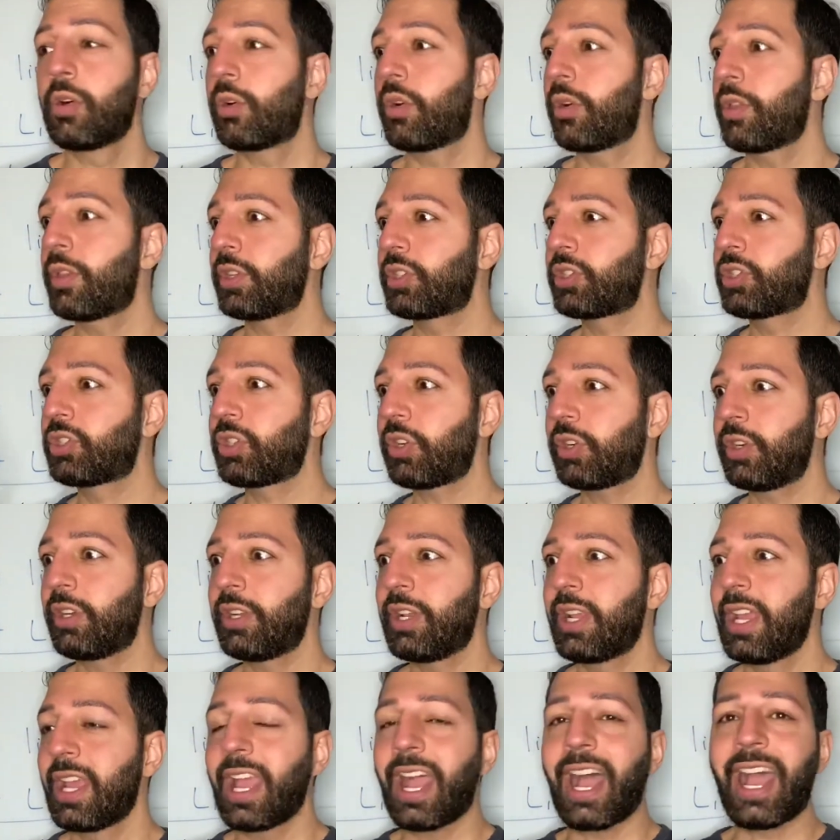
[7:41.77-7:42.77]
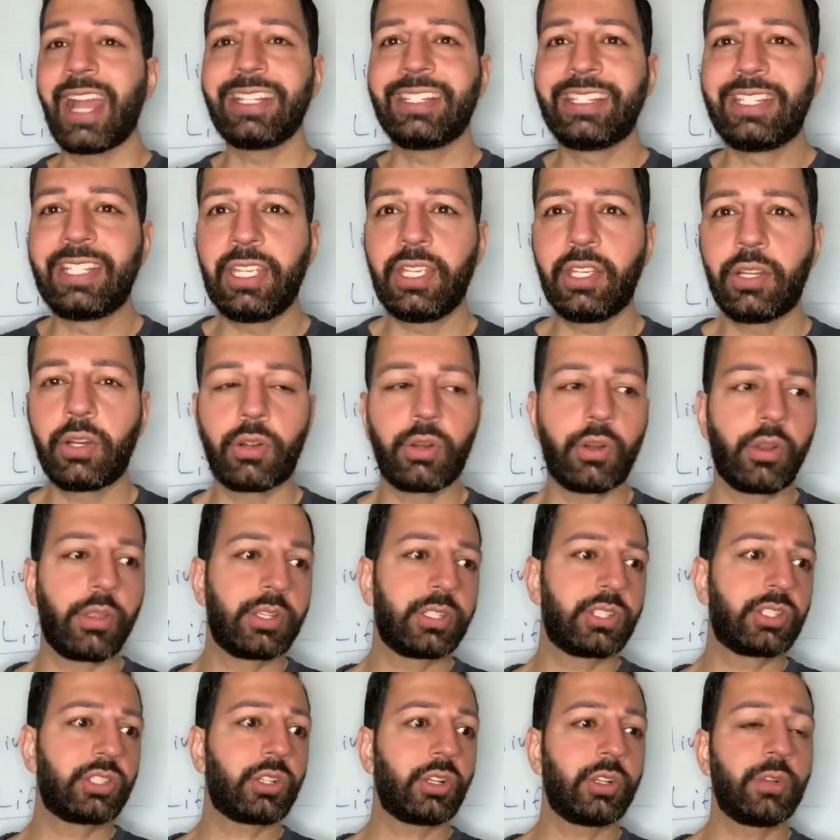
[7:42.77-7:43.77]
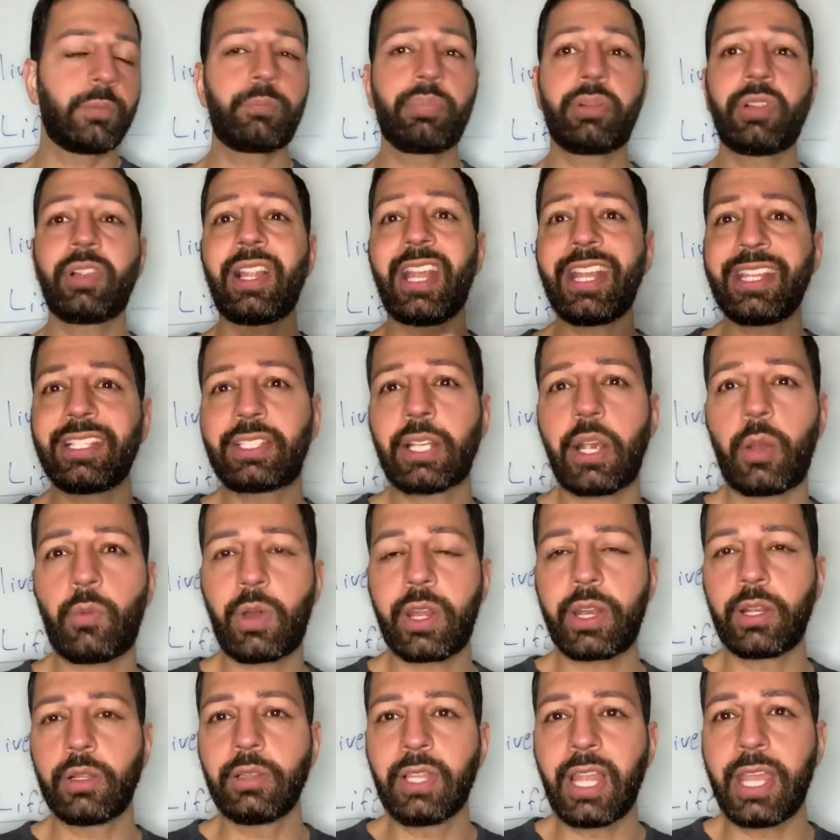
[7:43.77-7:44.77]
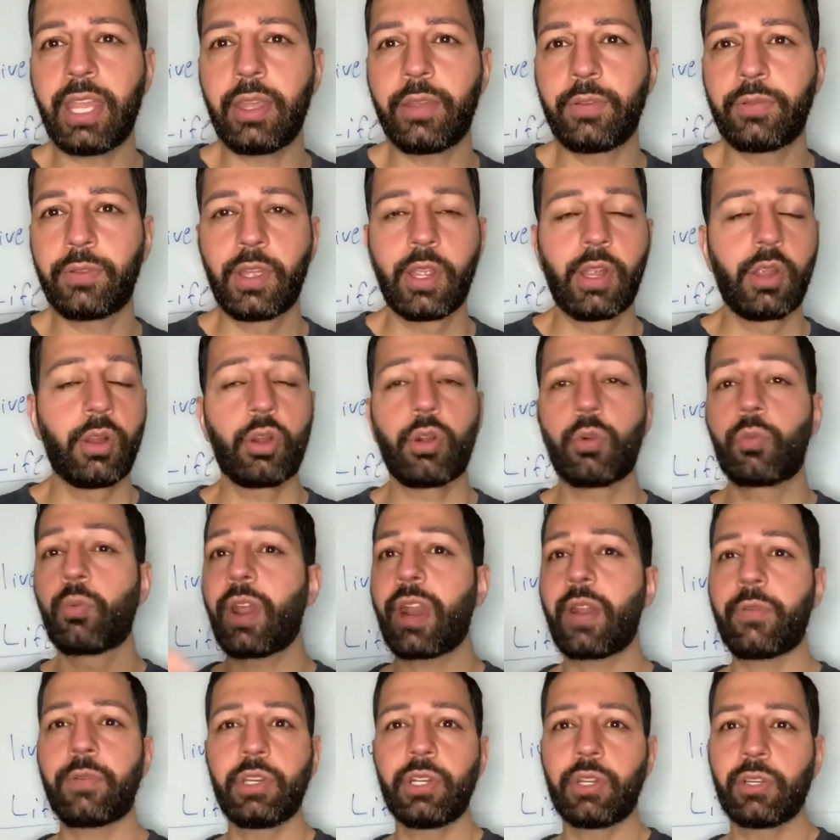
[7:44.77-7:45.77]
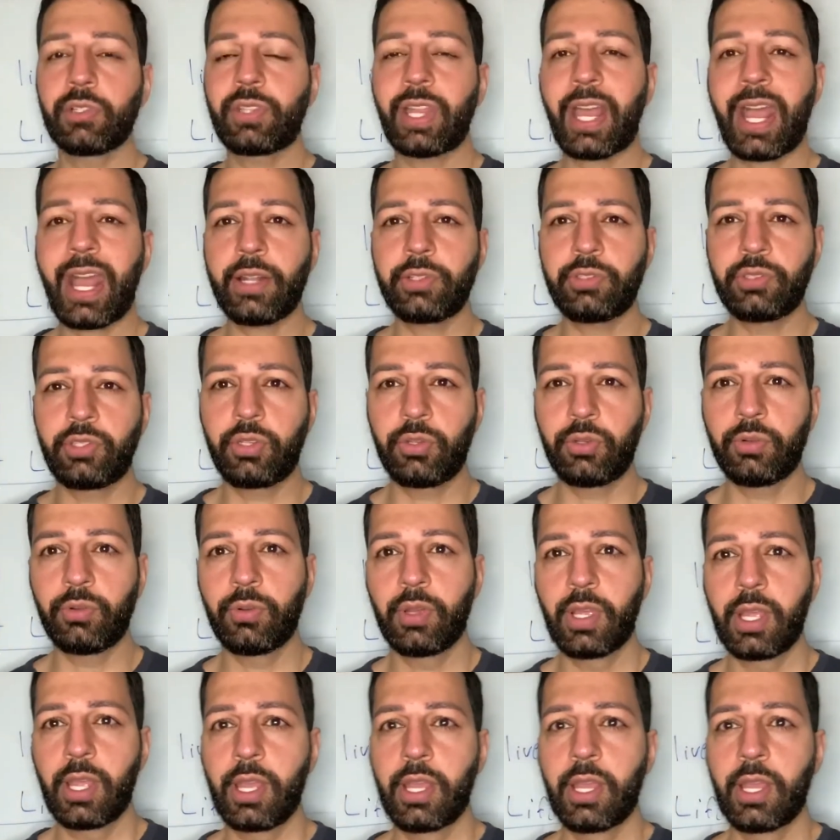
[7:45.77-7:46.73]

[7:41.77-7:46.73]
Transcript: Or this certain idea or this certain place I want to live or whatever you're attached to.